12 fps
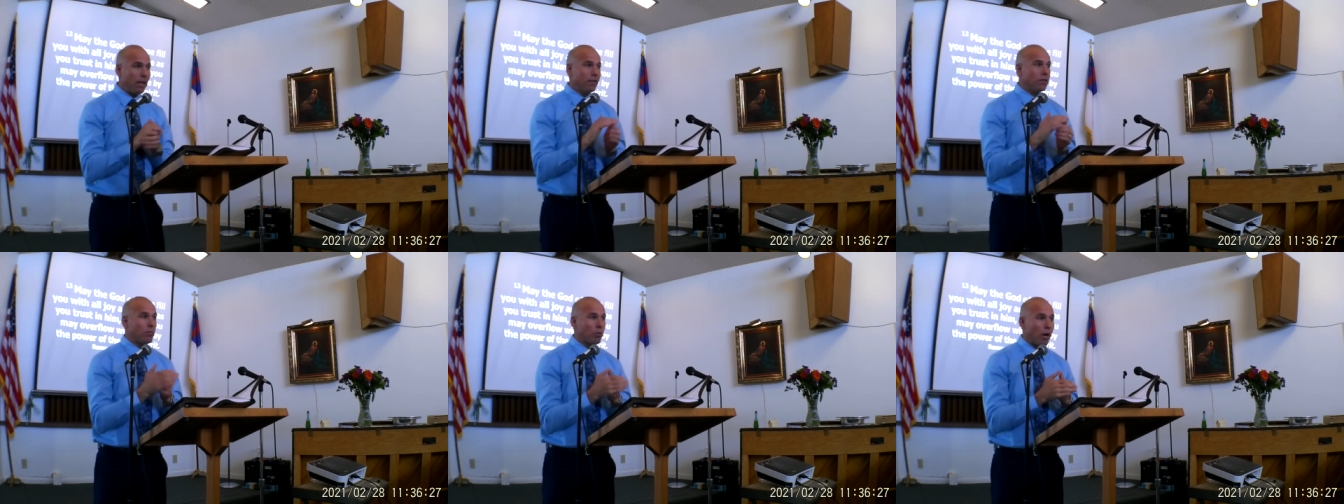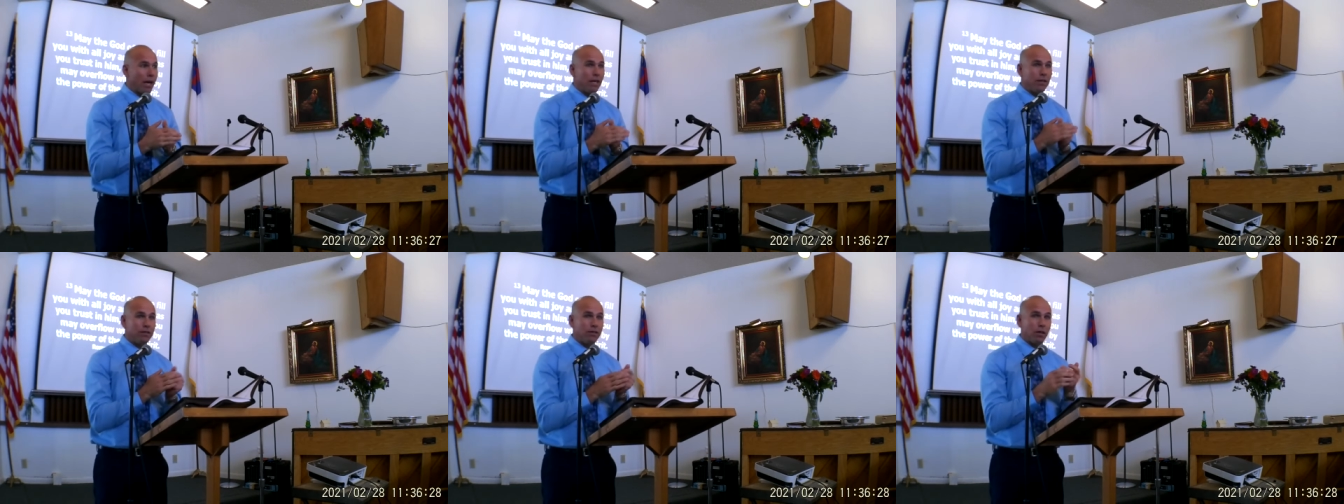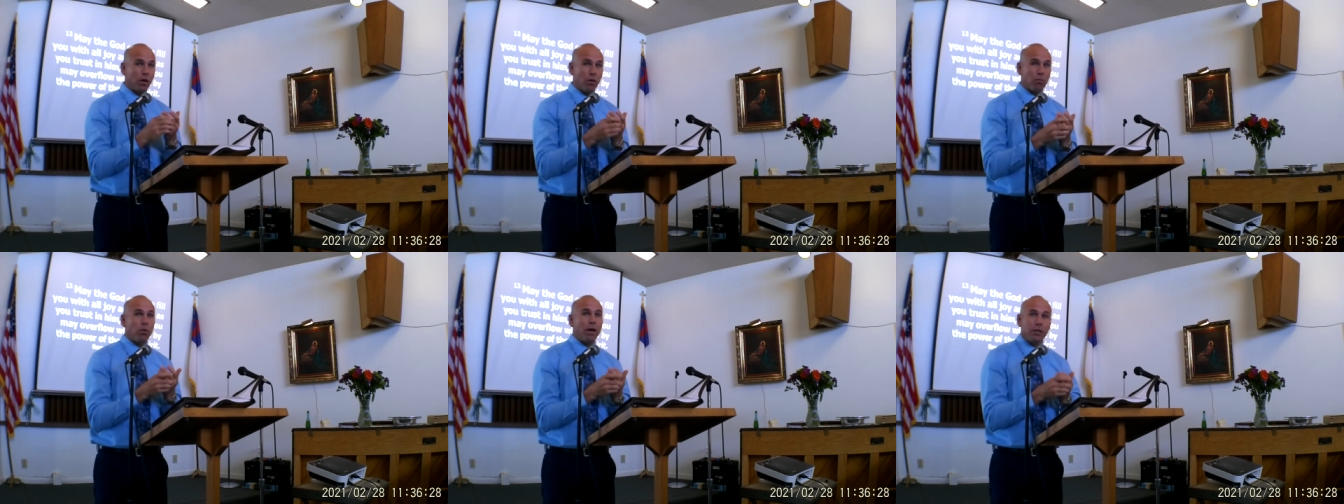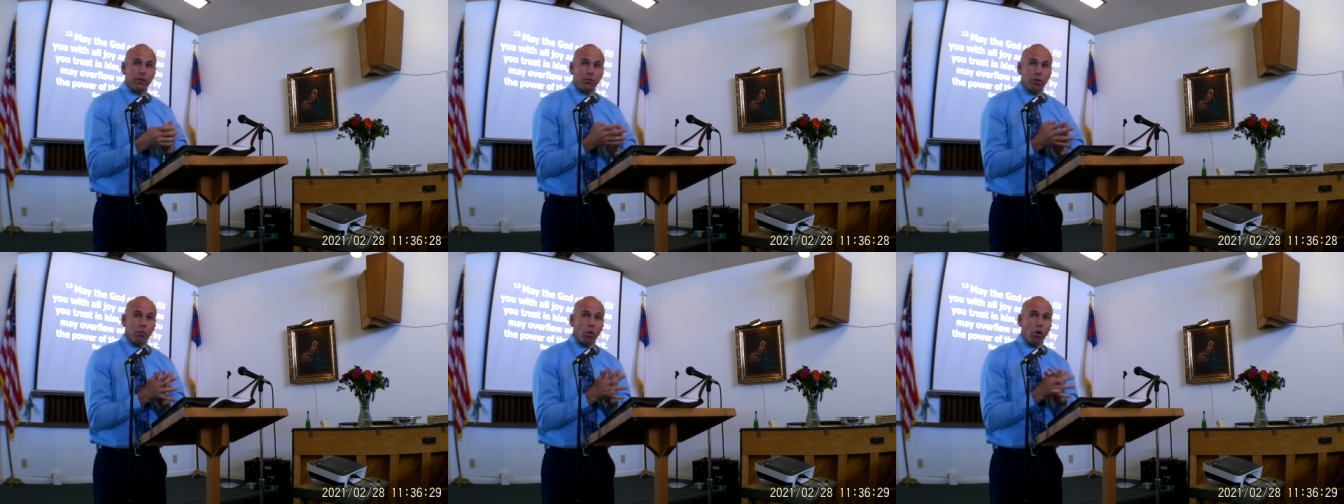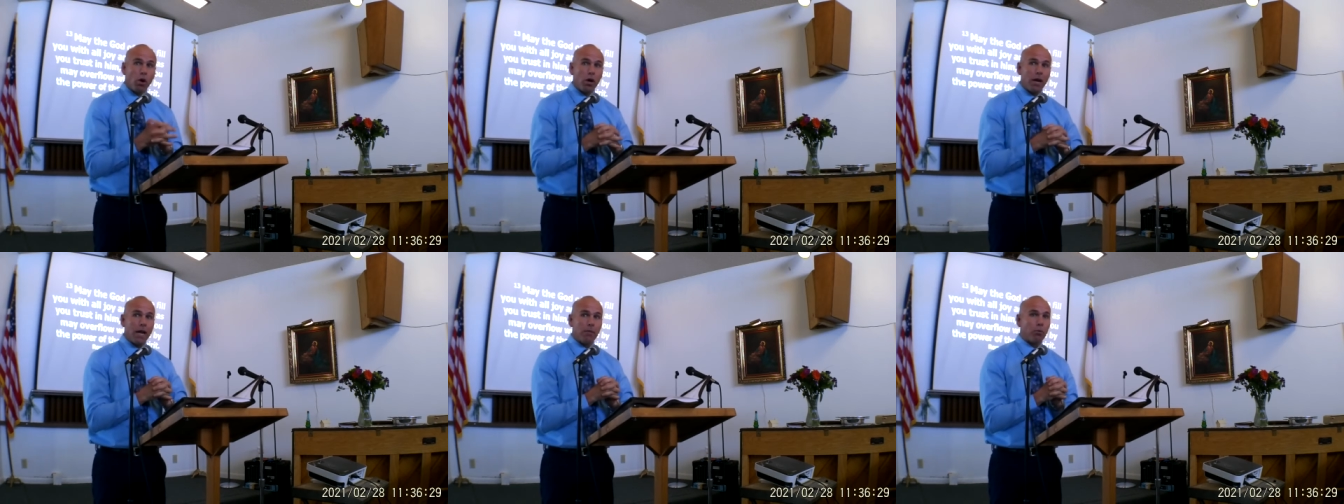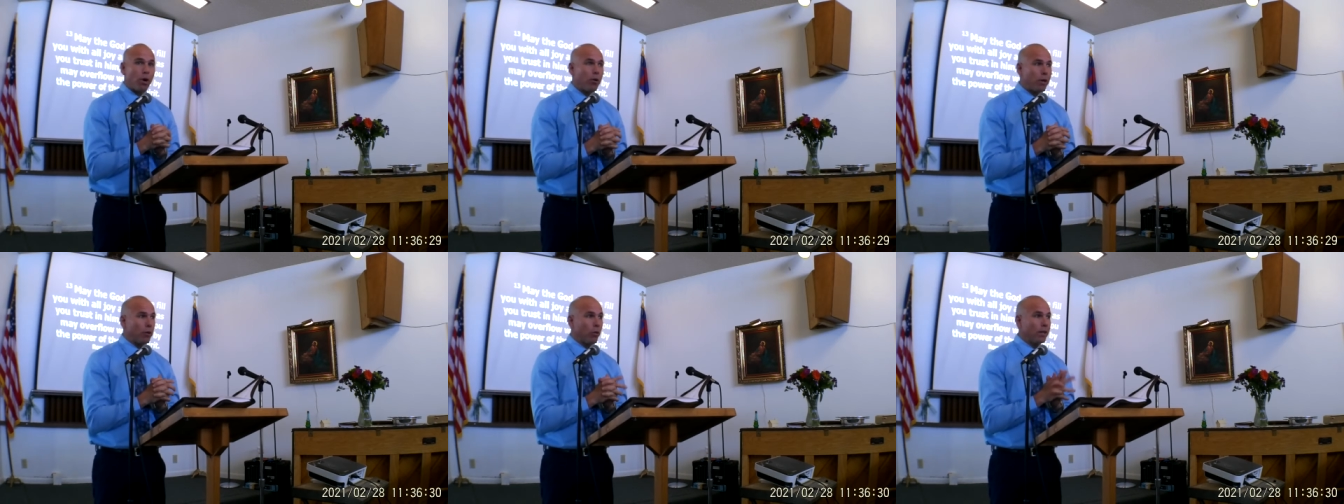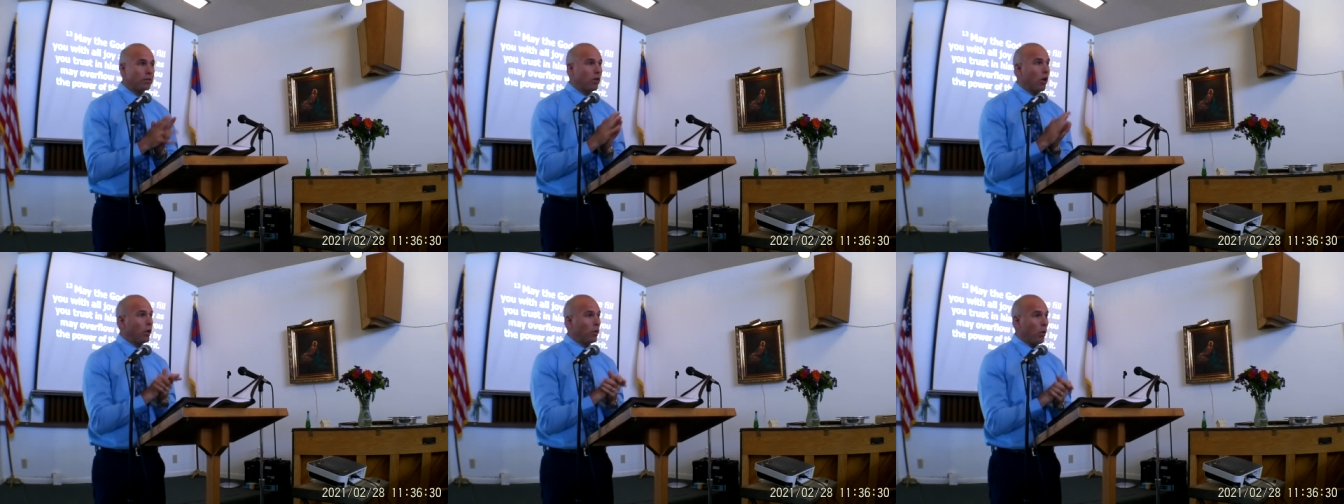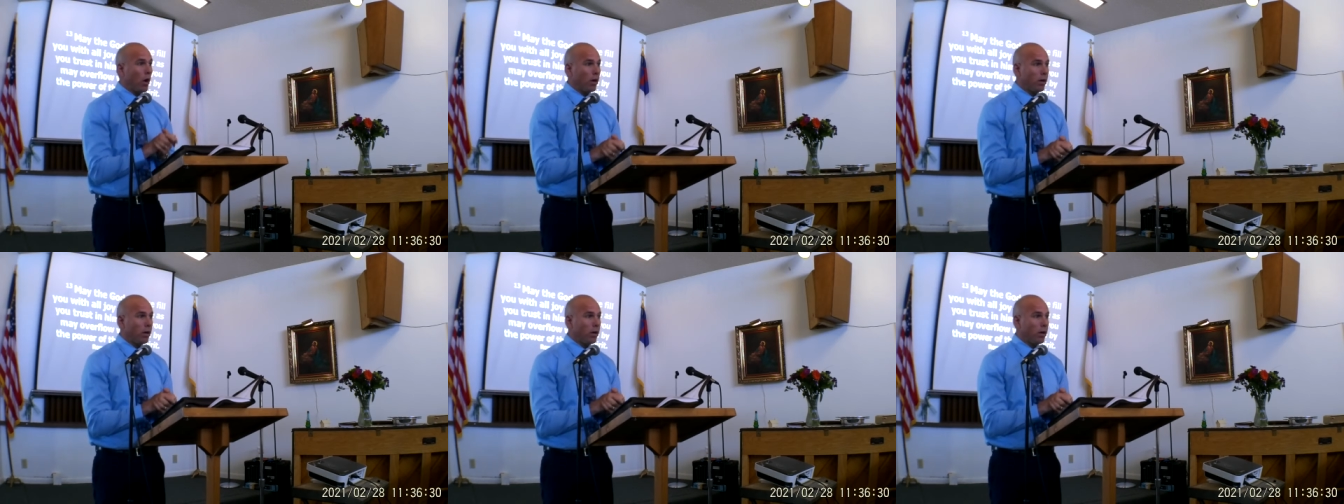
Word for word: it's a praise or praise report and prayer request all in one.